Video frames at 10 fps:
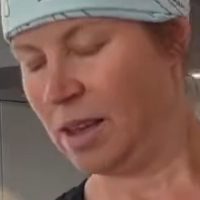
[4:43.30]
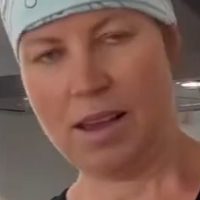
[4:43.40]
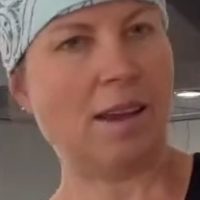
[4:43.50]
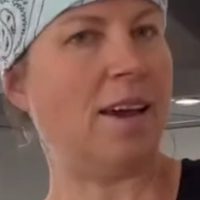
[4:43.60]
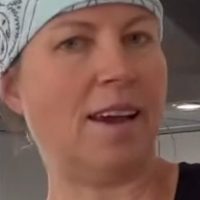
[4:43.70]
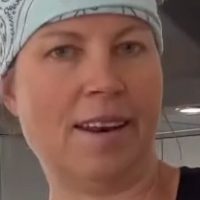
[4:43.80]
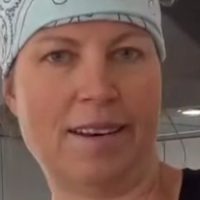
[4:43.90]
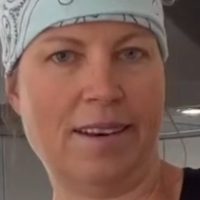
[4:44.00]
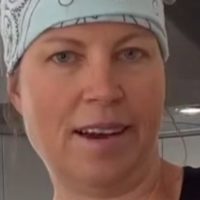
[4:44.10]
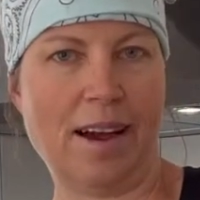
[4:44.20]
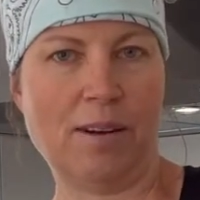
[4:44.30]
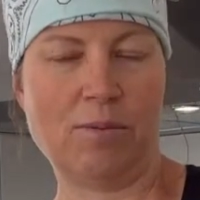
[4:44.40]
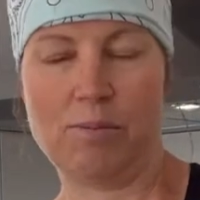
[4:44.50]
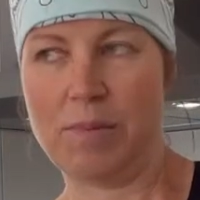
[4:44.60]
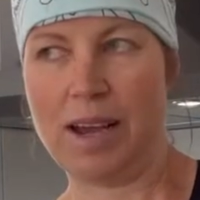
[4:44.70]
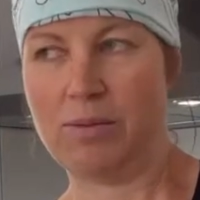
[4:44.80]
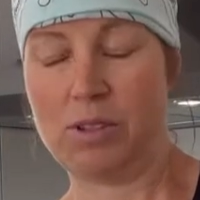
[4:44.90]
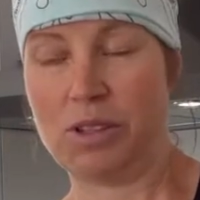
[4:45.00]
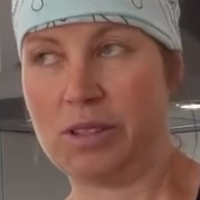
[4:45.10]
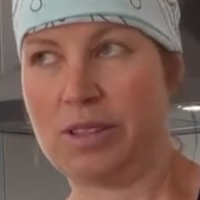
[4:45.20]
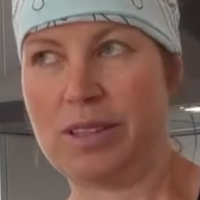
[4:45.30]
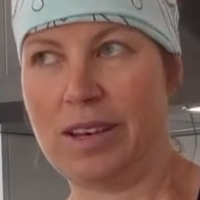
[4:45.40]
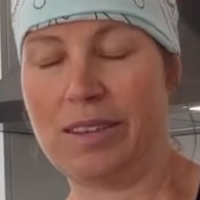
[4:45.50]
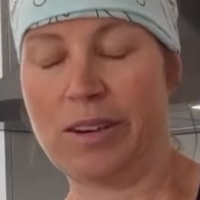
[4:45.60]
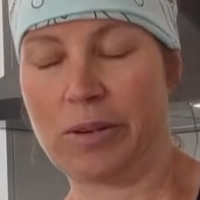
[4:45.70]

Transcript: and I was just sitting there